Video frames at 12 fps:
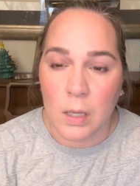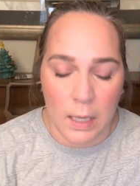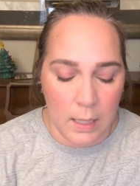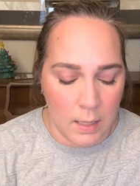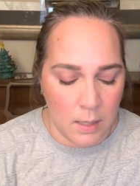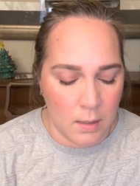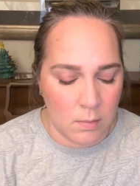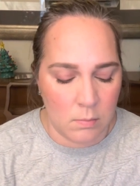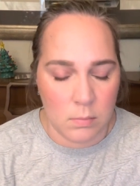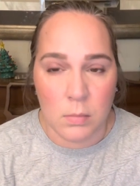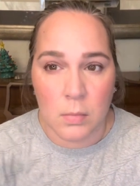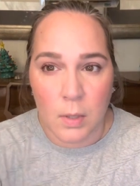And
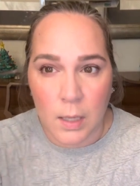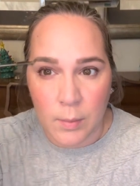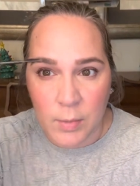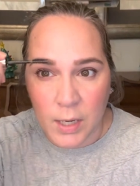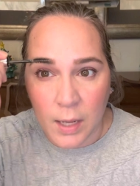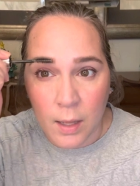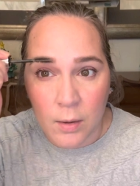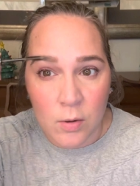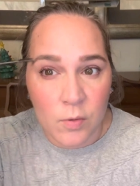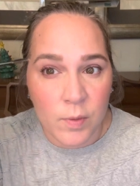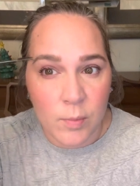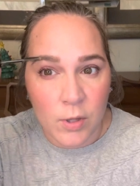I mean, I don't know
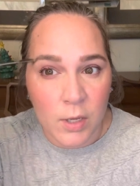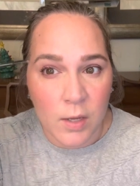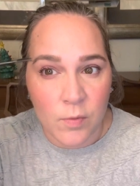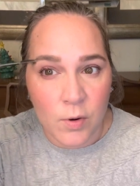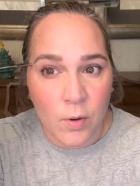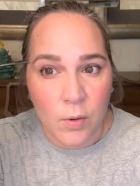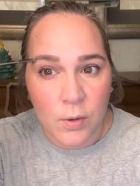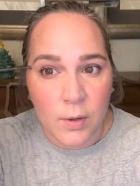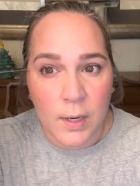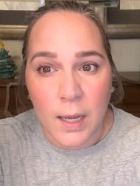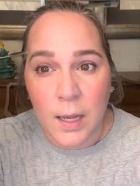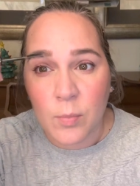if I'm looking for hold or
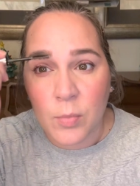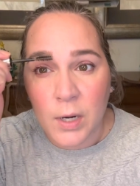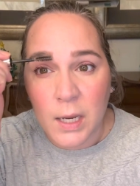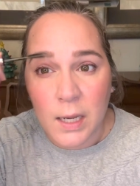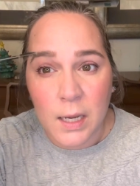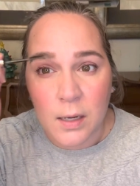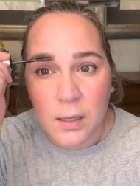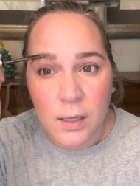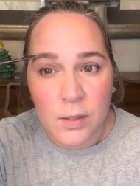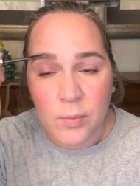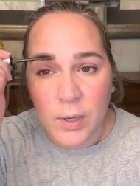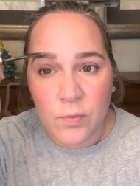not, but I kind of
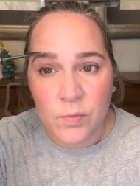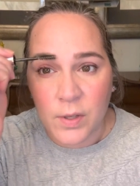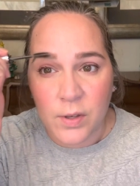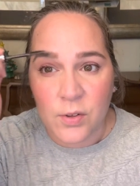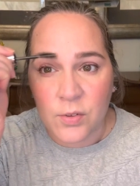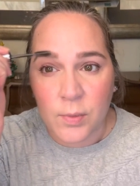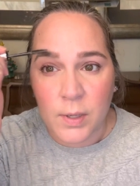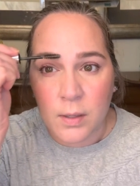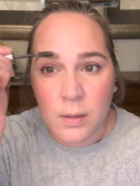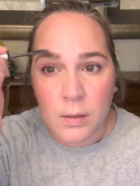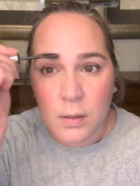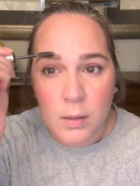like the way it feels
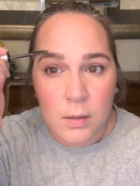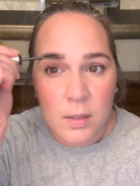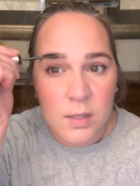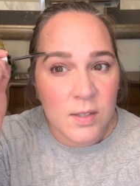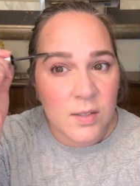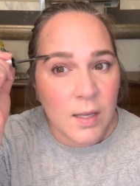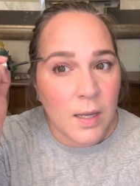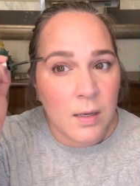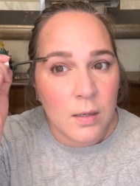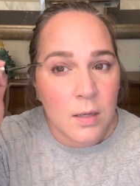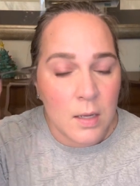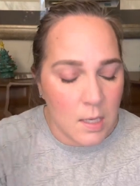when this is
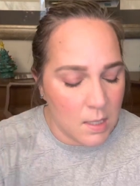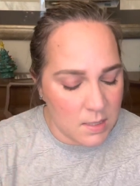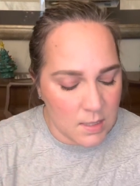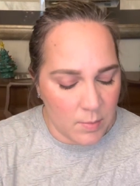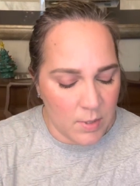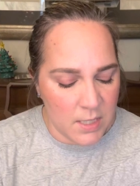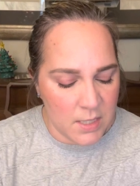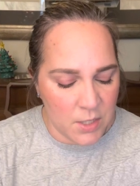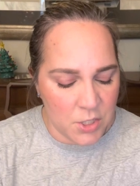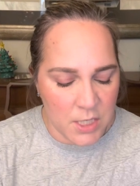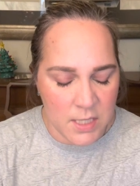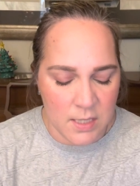on. Somebody
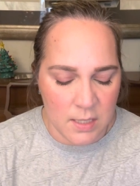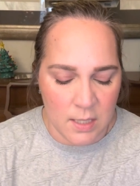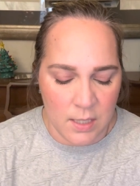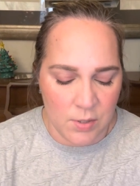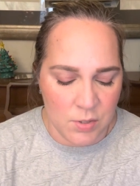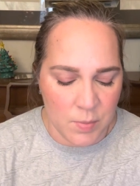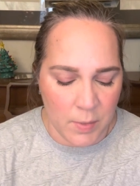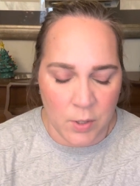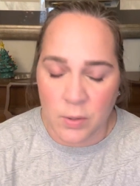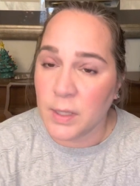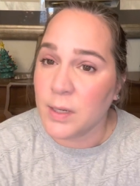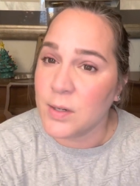suggested that I use my
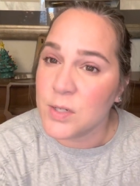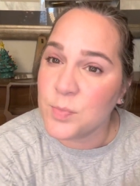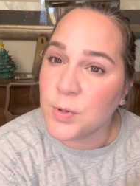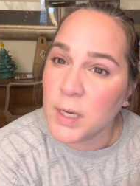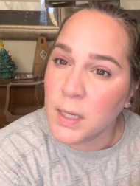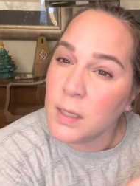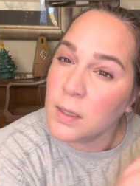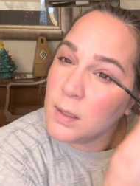old hairspray